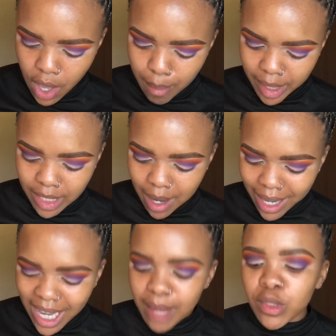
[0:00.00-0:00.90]
But
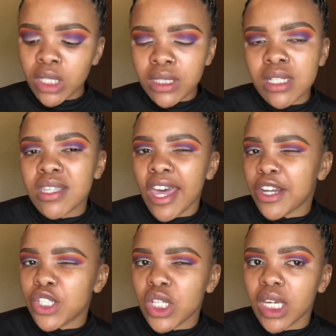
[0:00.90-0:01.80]
like, I'm not
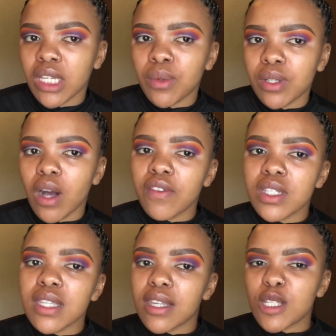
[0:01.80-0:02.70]
discouraging anyone.
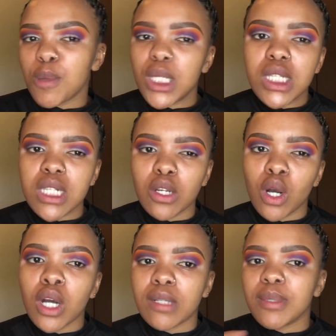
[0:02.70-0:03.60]
Obviously, the experiences are not
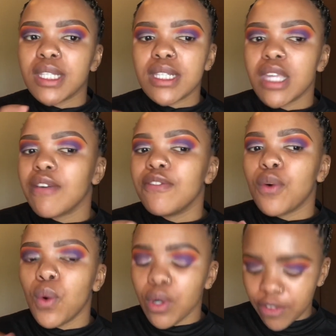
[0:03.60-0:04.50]
going to be the same for
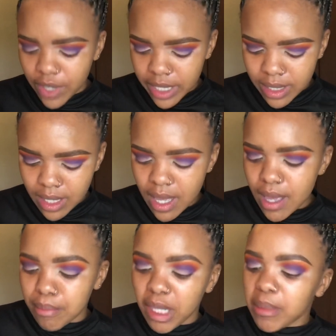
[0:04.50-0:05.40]
all of us.
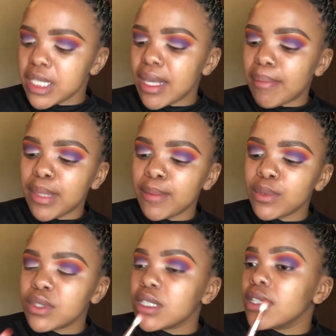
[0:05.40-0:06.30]
Maybe some people
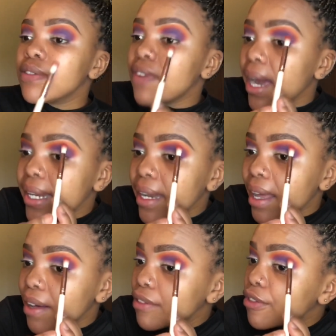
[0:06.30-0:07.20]
did find
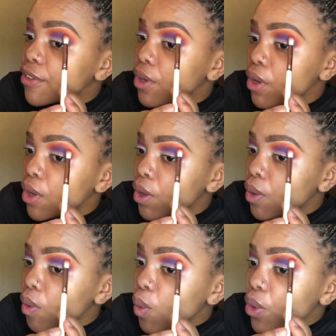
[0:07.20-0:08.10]
love
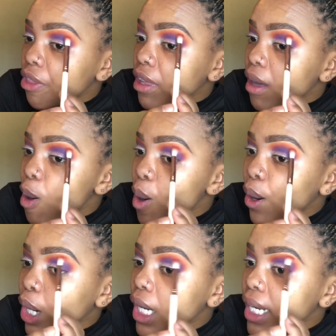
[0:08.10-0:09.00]
or they
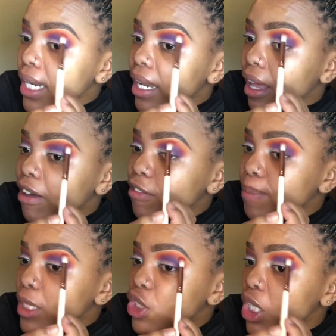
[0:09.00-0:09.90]
are in love,
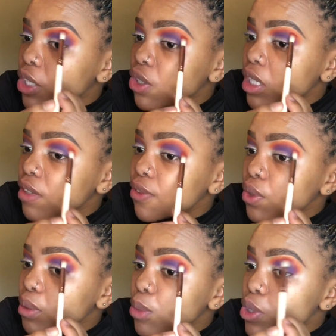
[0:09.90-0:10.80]
but generally, for
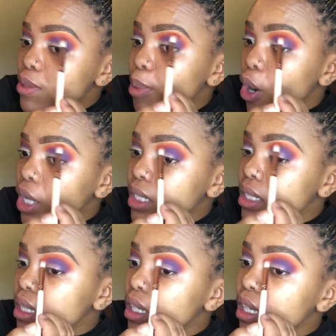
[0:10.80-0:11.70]
the most part,
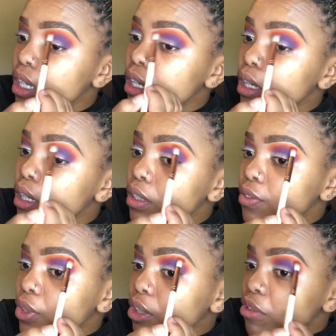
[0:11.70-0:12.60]
for
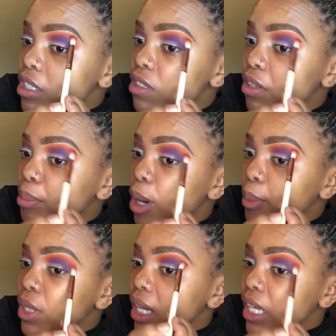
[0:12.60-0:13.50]
the rest of the
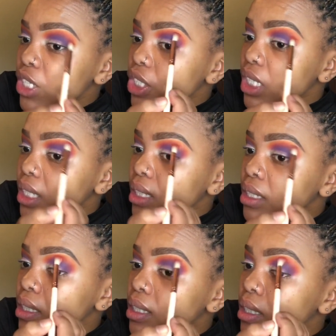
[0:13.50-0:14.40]
population,
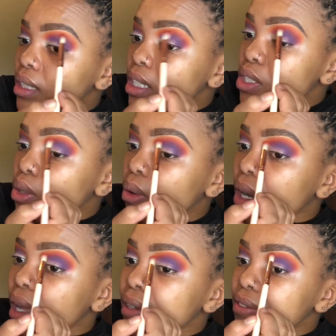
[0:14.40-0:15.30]
there's no
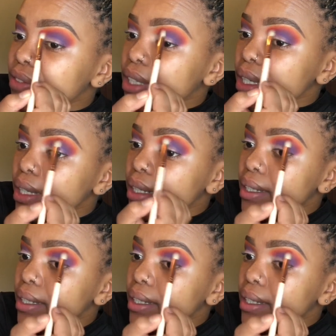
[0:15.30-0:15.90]
love here.